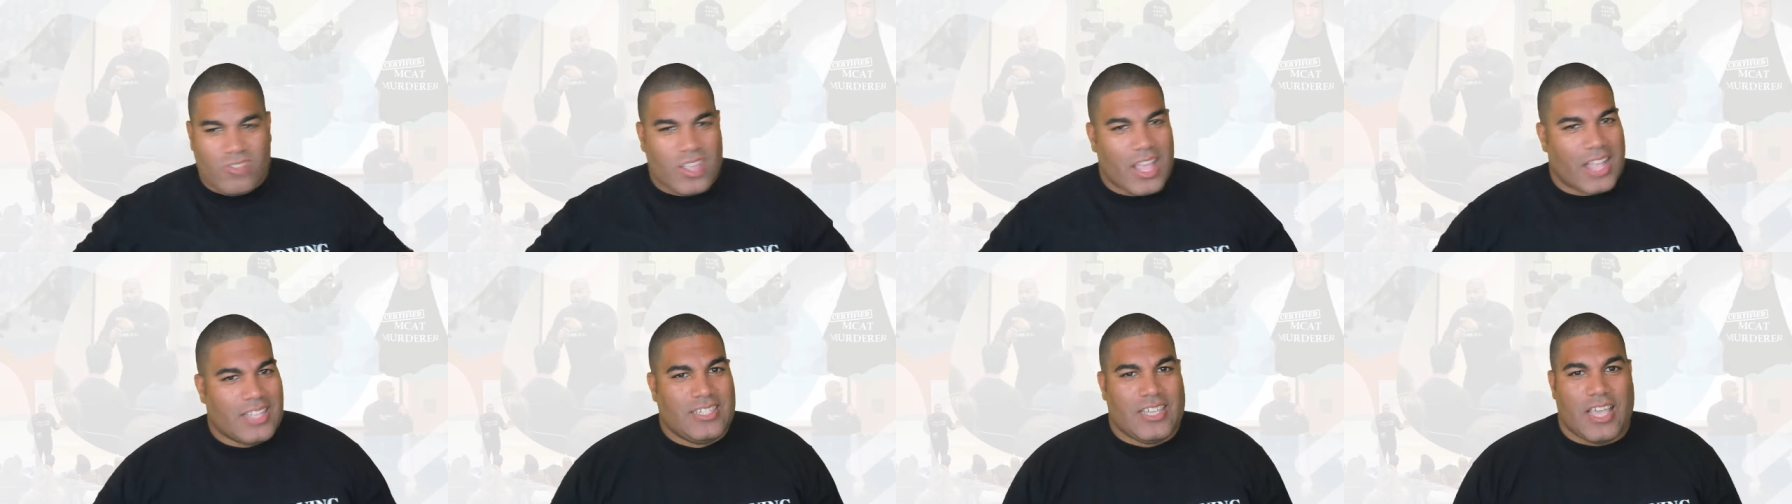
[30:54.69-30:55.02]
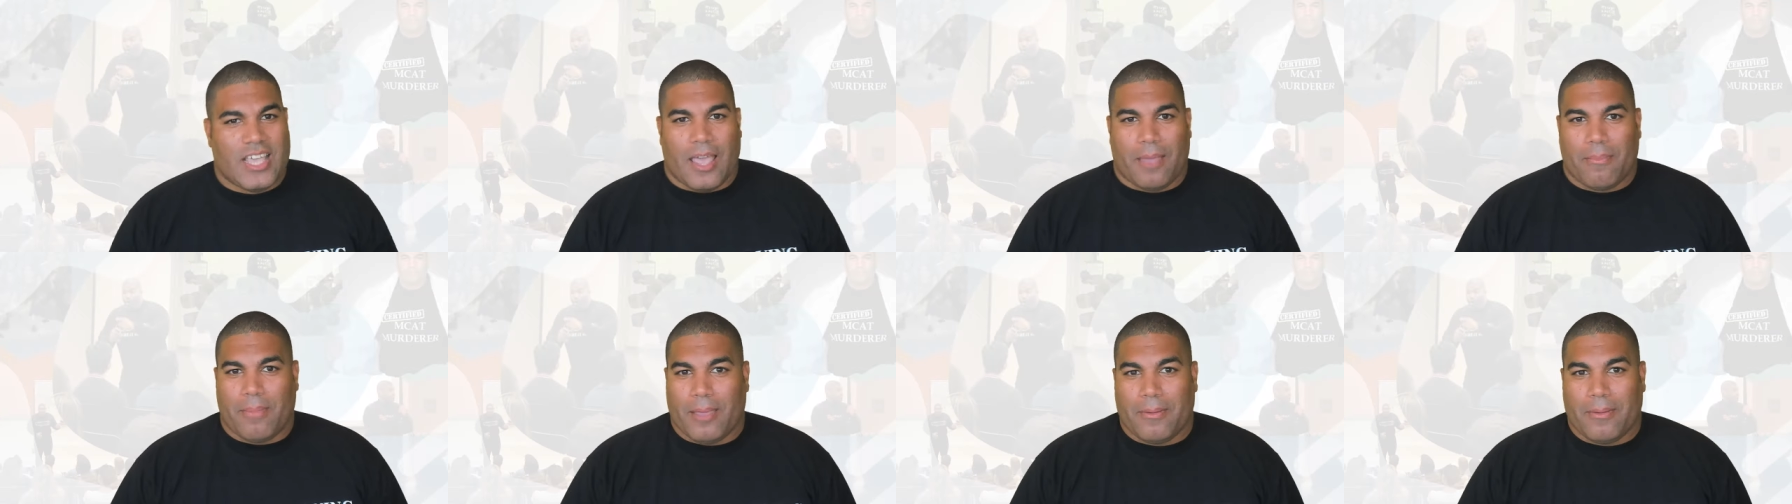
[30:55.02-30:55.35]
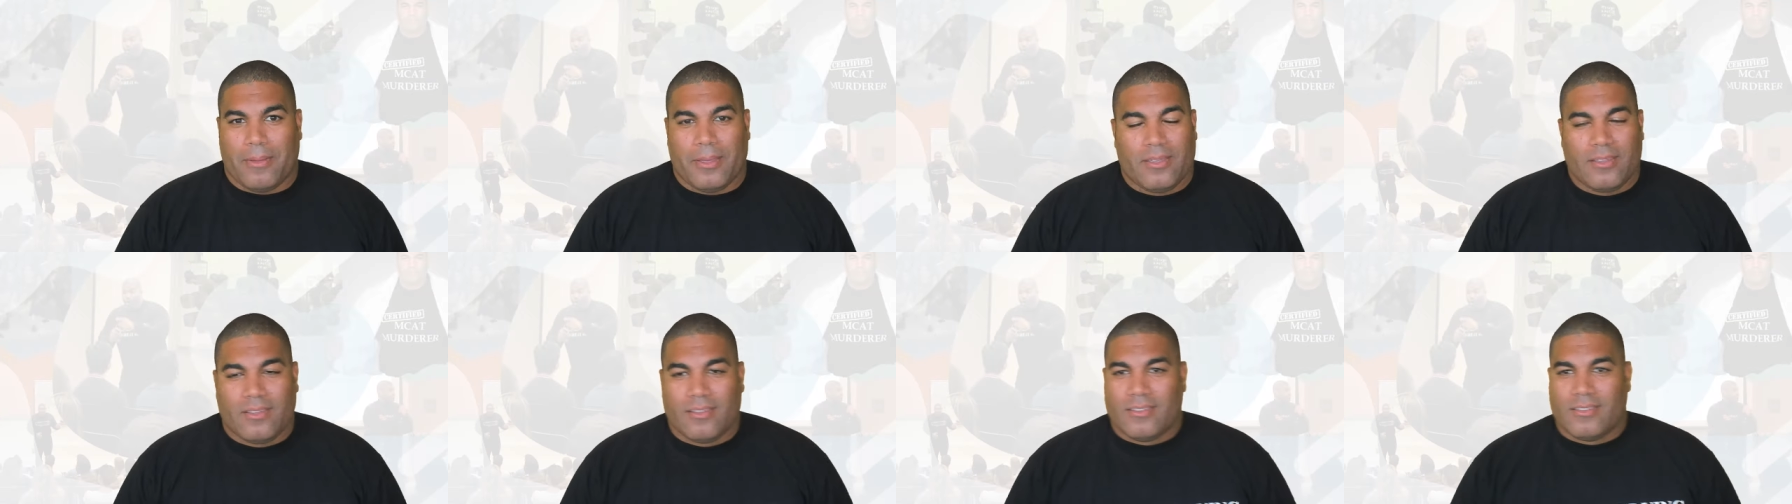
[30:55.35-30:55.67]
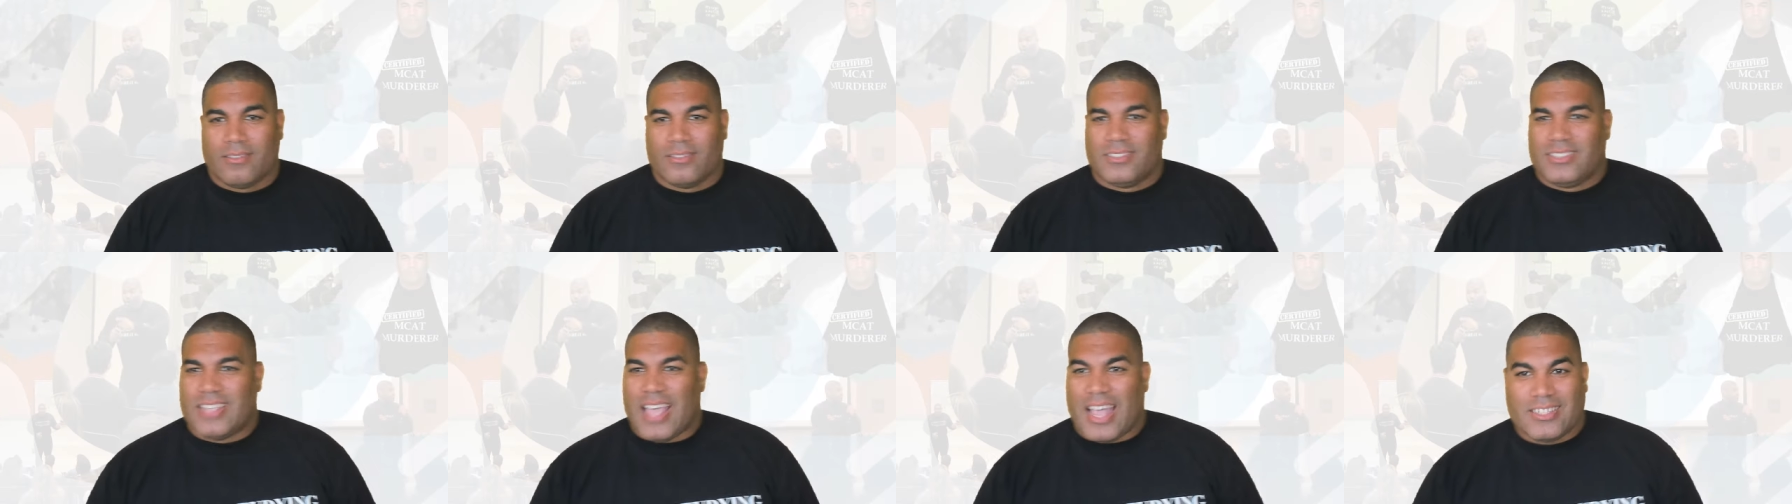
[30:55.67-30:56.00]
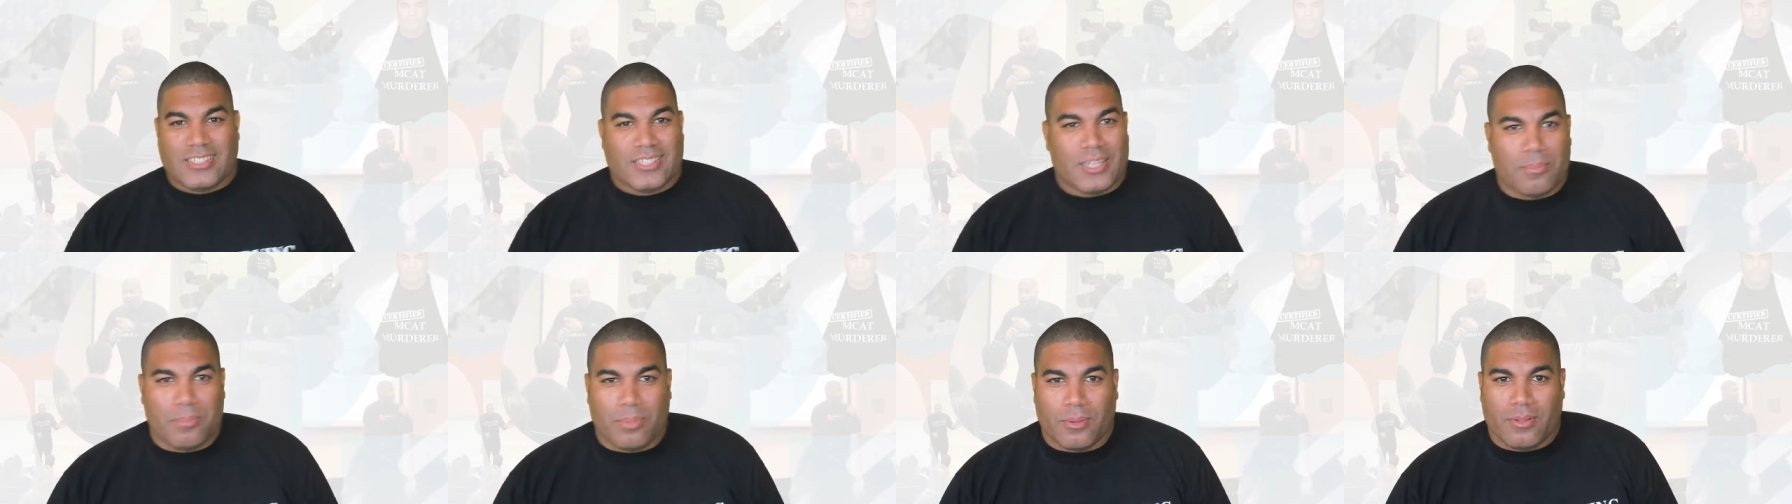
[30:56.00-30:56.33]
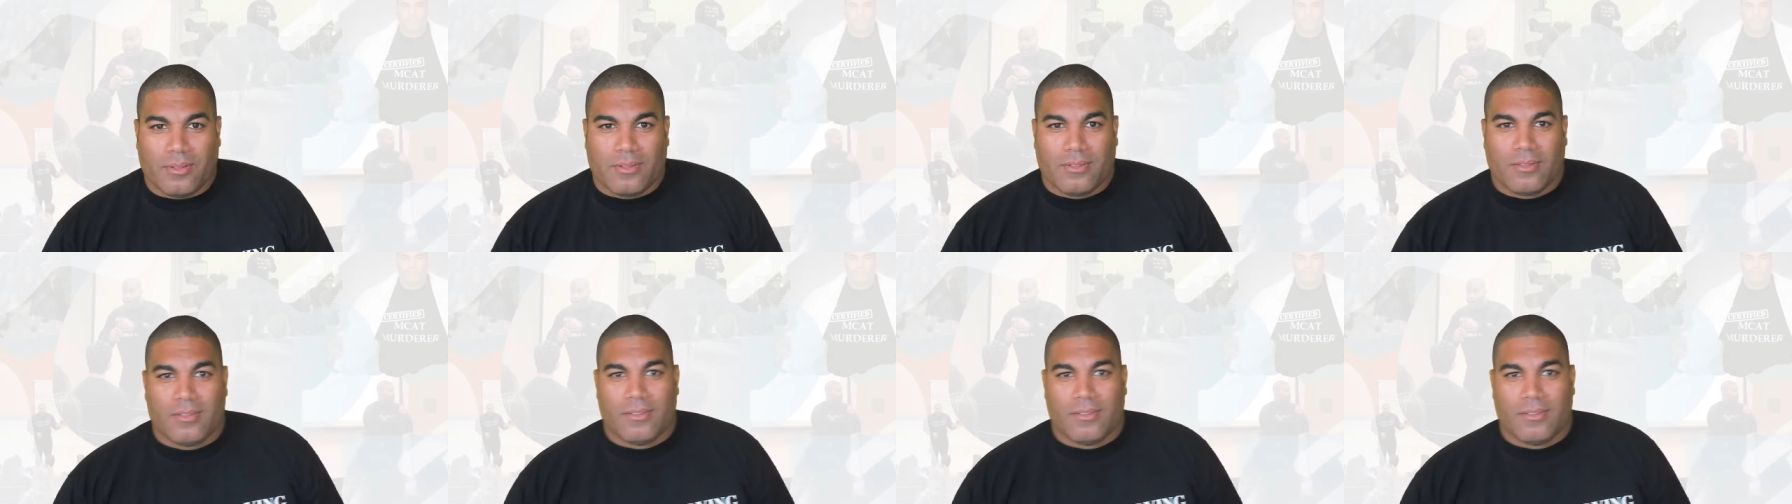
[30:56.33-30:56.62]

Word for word: That's it, baby. It's that simple.